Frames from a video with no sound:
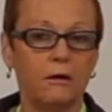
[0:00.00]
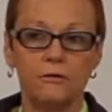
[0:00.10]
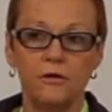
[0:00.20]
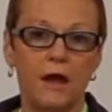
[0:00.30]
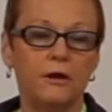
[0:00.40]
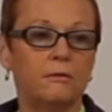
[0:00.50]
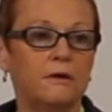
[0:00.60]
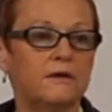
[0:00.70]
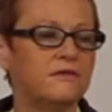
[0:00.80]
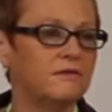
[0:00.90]
Her daughter
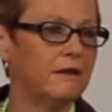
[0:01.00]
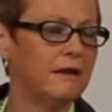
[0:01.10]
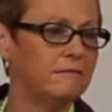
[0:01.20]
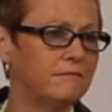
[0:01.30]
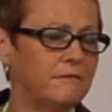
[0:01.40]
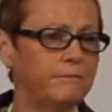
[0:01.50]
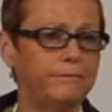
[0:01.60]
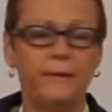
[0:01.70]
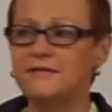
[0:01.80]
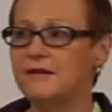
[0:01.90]

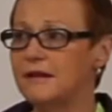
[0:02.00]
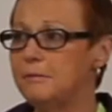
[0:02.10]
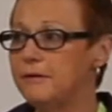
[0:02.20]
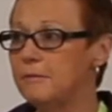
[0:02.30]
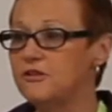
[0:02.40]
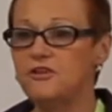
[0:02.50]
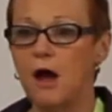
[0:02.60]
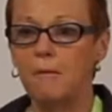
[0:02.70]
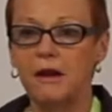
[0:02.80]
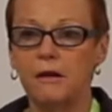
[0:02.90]
had basically pretty much
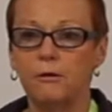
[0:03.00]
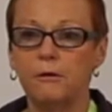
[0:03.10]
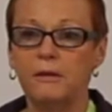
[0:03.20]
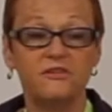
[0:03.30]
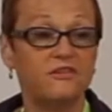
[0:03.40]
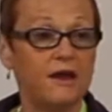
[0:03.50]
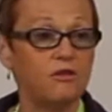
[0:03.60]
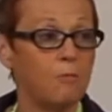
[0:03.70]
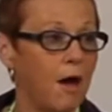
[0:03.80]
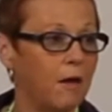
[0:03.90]
nominated her to be a
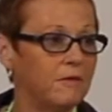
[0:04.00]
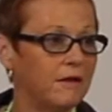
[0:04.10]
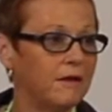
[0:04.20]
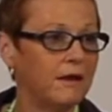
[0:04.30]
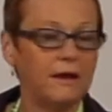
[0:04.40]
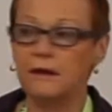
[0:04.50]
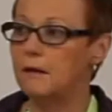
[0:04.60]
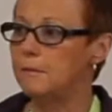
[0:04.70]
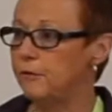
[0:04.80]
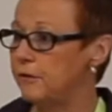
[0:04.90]
stage mom at
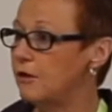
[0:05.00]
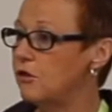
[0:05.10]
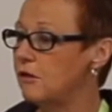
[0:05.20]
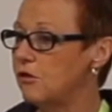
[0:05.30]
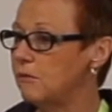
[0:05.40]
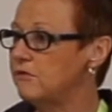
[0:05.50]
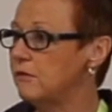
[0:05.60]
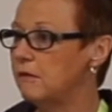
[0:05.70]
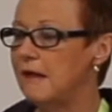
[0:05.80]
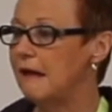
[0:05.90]
a production she was
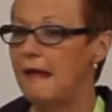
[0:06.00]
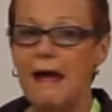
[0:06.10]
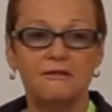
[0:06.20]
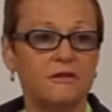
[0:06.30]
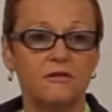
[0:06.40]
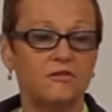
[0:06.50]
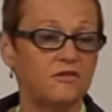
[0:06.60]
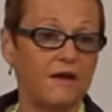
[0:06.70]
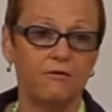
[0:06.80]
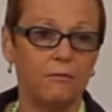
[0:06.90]
doing that last
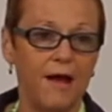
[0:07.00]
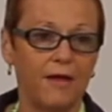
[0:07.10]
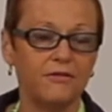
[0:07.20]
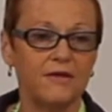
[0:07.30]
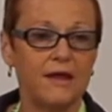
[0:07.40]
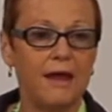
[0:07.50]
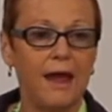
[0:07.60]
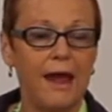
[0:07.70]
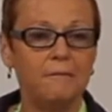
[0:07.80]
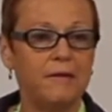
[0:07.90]
several months.
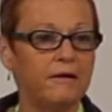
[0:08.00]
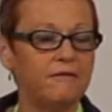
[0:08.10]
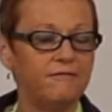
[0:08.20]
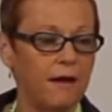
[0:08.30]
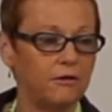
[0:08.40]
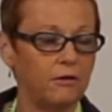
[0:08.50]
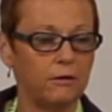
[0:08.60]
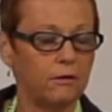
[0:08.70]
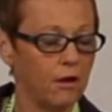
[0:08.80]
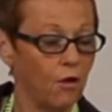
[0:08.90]
And Mary found
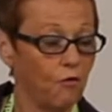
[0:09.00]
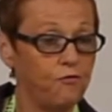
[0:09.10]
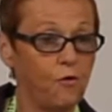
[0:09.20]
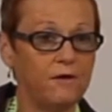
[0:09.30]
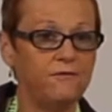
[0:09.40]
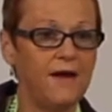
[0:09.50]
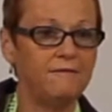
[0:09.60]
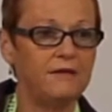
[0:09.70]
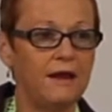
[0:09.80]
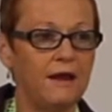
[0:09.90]
her 4 to
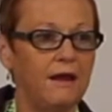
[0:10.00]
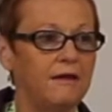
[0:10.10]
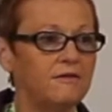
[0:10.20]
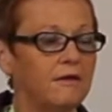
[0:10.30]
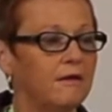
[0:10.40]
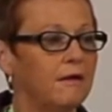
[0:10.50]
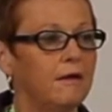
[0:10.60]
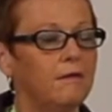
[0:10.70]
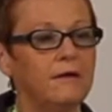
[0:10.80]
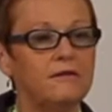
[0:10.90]
5 days,
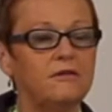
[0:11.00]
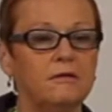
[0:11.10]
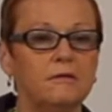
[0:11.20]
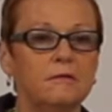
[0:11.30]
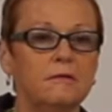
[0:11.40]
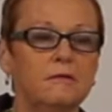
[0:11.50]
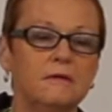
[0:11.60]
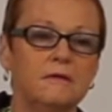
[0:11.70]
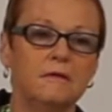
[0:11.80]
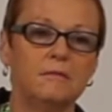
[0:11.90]
went to
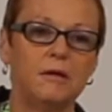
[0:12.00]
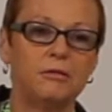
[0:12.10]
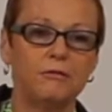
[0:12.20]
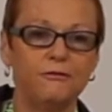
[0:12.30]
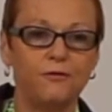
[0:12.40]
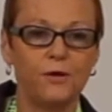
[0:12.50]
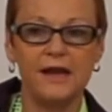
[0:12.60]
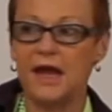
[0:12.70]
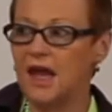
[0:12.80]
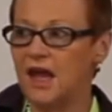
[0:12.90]
maybe 3 to 4
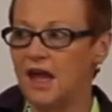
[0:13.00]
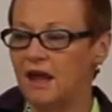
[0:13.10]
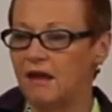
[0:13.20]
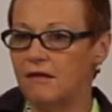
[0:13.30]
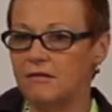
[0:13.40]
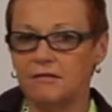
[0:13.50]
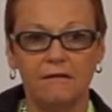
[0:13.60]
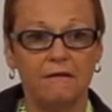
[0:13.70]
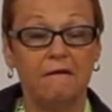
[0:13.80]
days,